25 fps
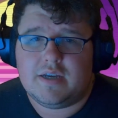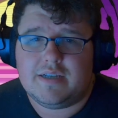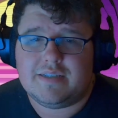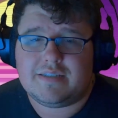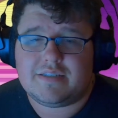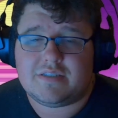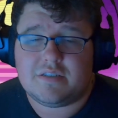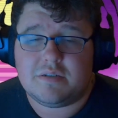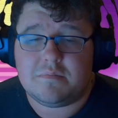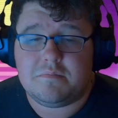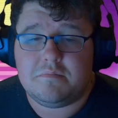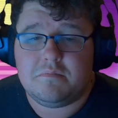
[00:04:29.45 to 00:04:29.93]

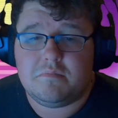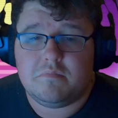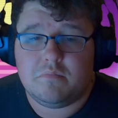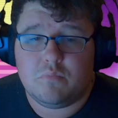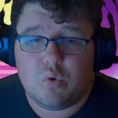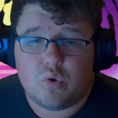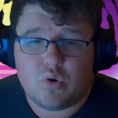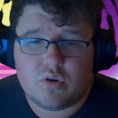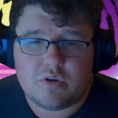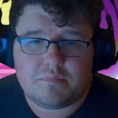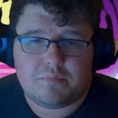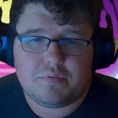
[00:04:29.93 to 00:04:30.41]
Some
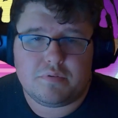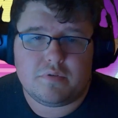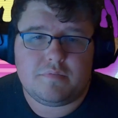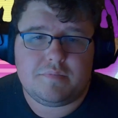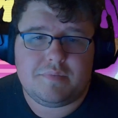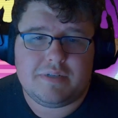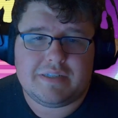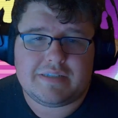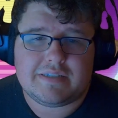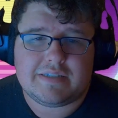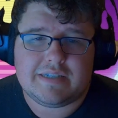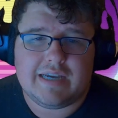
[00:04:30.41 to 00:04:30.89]
more
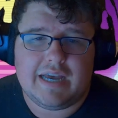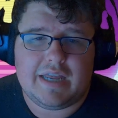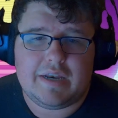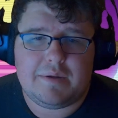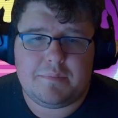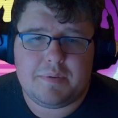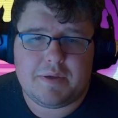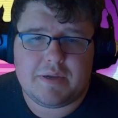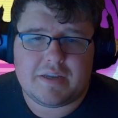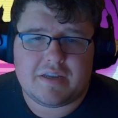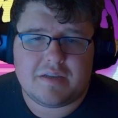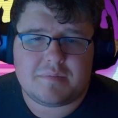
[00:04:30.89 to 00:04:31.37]
improvements to
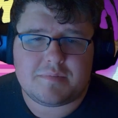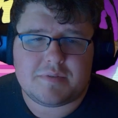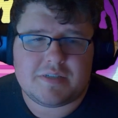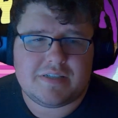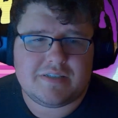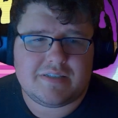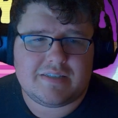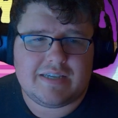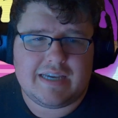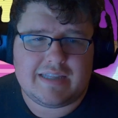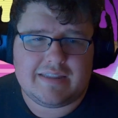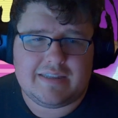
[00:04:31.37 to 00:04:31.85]
item pickups
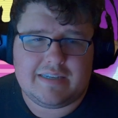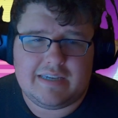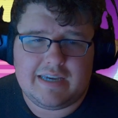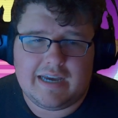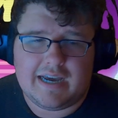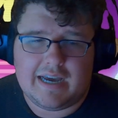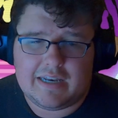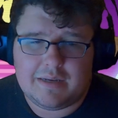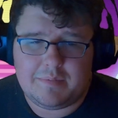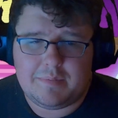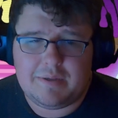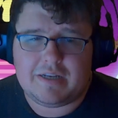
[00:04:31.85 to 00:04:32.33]
is that the
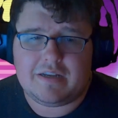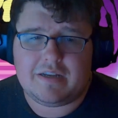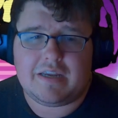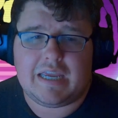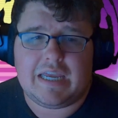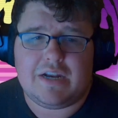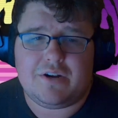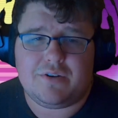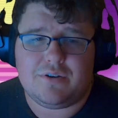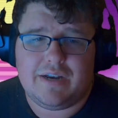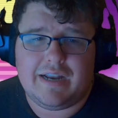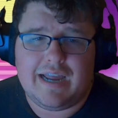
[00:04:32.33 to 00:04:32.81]
item
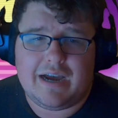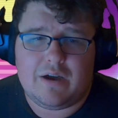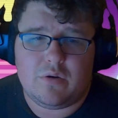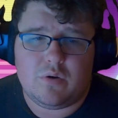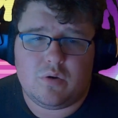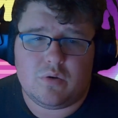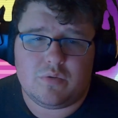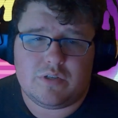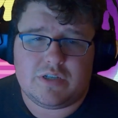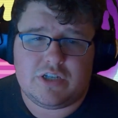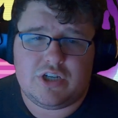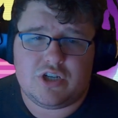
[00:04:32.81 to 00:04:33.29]
indicator now
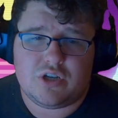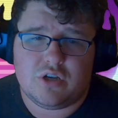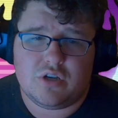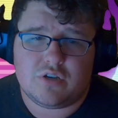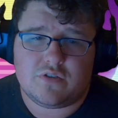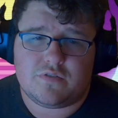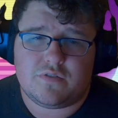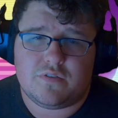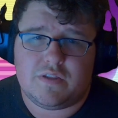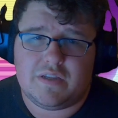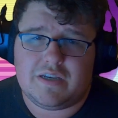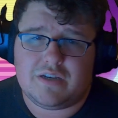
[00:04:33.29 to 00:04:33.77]
only
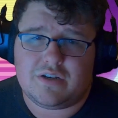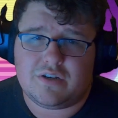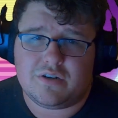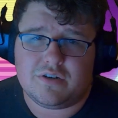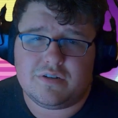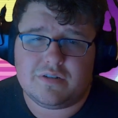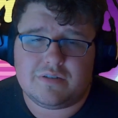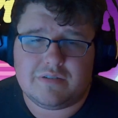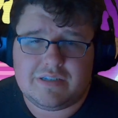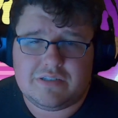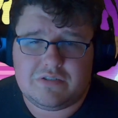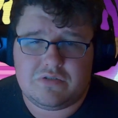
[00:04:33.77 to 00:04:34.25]
shows for the
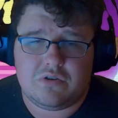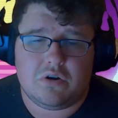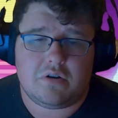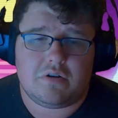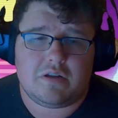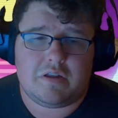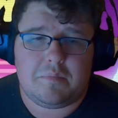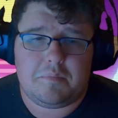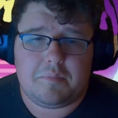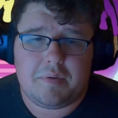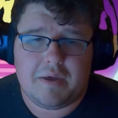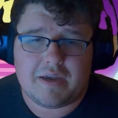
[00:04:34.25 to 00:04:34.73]
currently
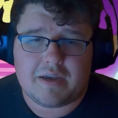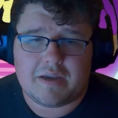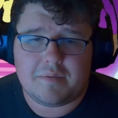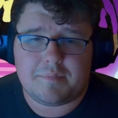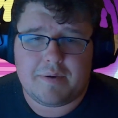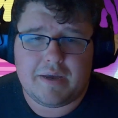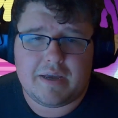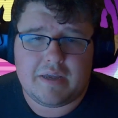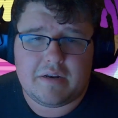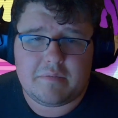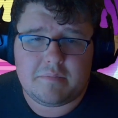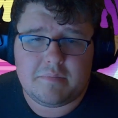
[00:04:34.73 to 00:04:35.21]
targeted
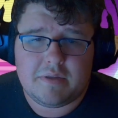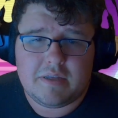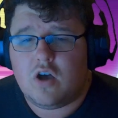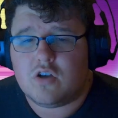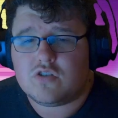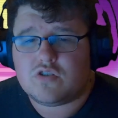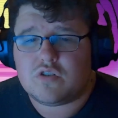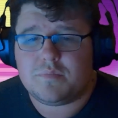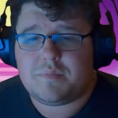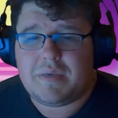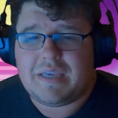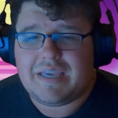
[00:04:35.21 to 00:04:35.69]
pickup item.
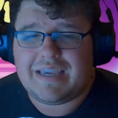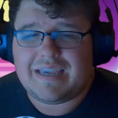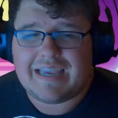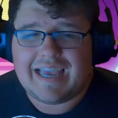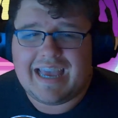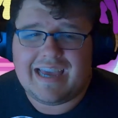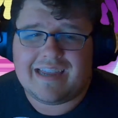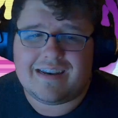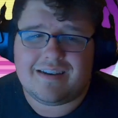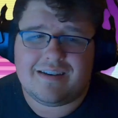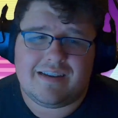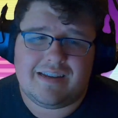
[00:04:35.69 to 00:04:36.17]
Also being
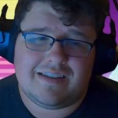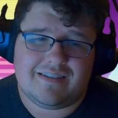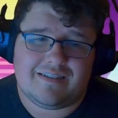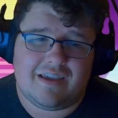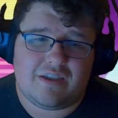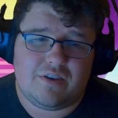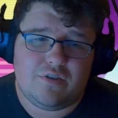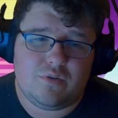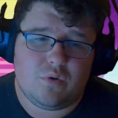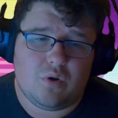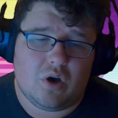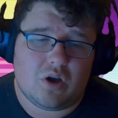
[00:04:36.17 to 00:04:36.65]
added is
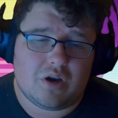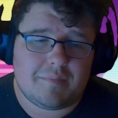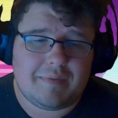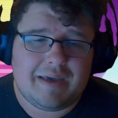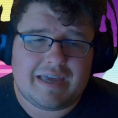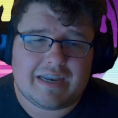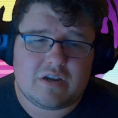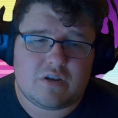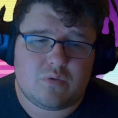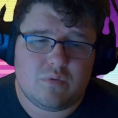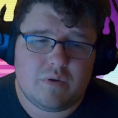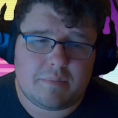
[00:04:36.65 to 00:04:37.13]
a new
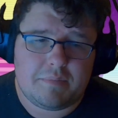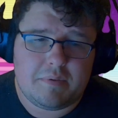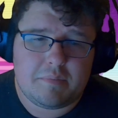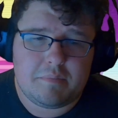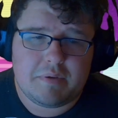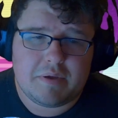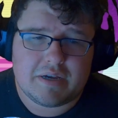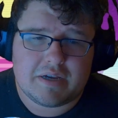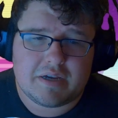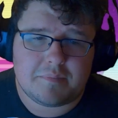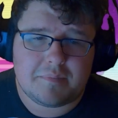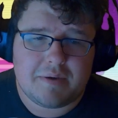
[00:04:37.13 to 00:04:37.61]
automatic weapon
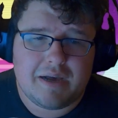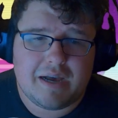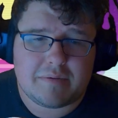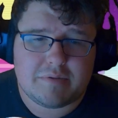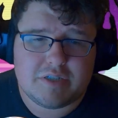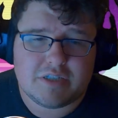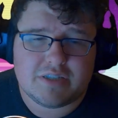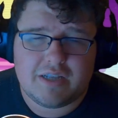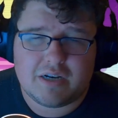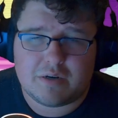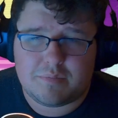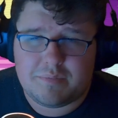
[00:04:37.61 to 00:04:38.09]
pickup
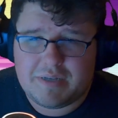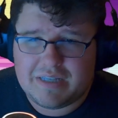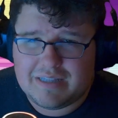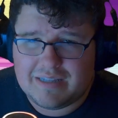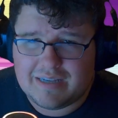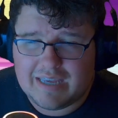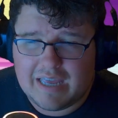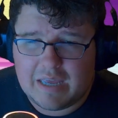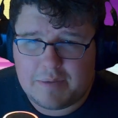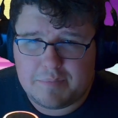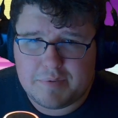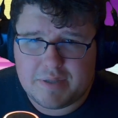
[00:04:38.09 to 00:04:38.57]
option that'll be in
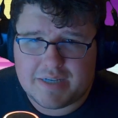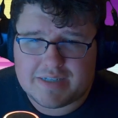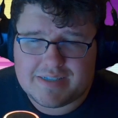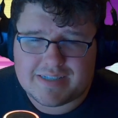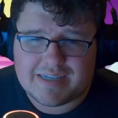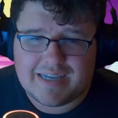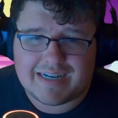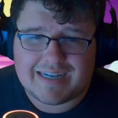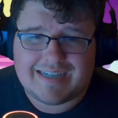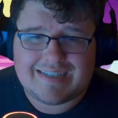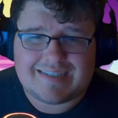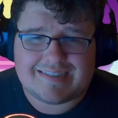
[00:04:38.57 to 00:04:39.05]
the gameplay
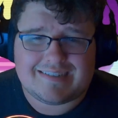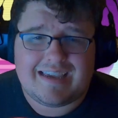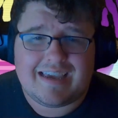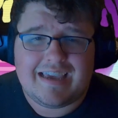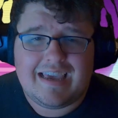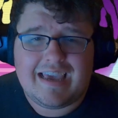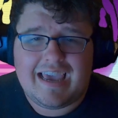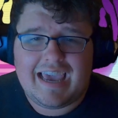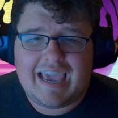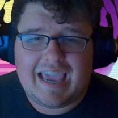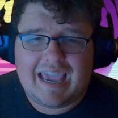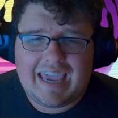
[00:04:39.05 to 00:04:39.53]
settings,
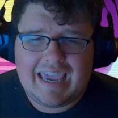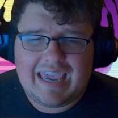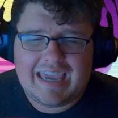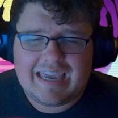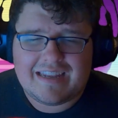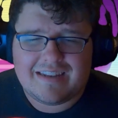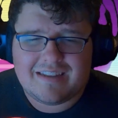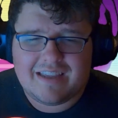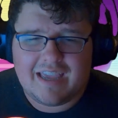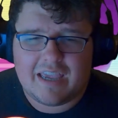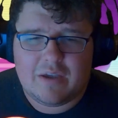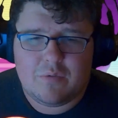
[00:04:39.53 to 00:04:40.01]

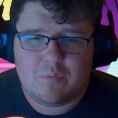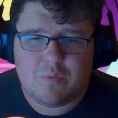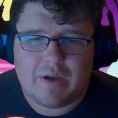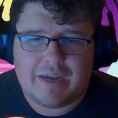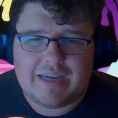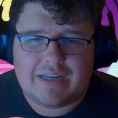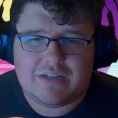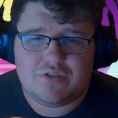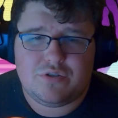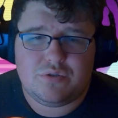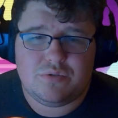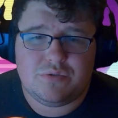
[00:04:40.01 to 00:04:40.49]
and a
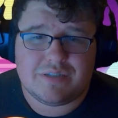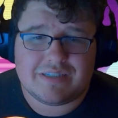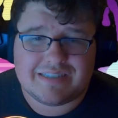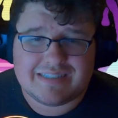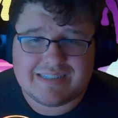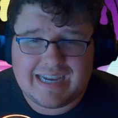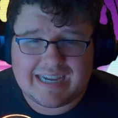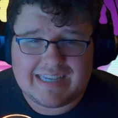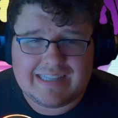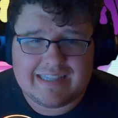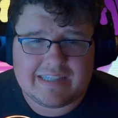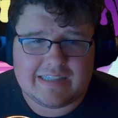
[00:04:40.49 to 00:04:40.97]
way to
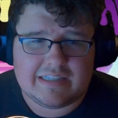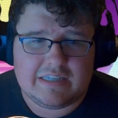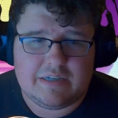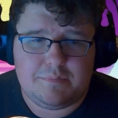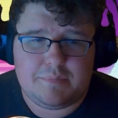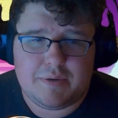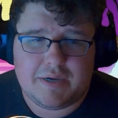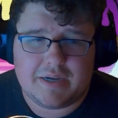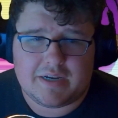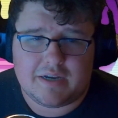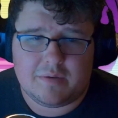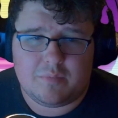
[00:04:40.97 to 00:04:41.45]
silently
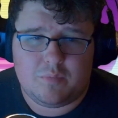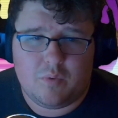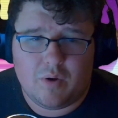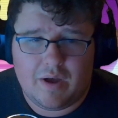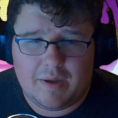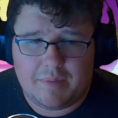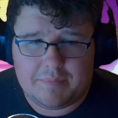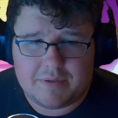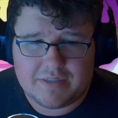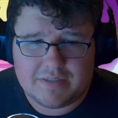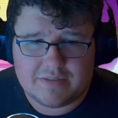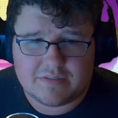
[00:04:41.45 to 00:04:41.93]
pick up
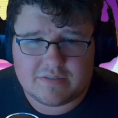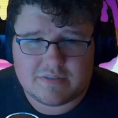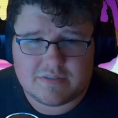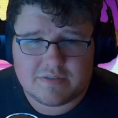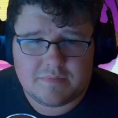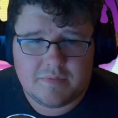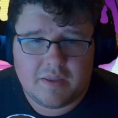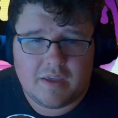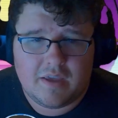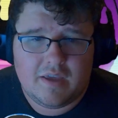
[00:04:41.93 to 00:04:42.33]
weapons.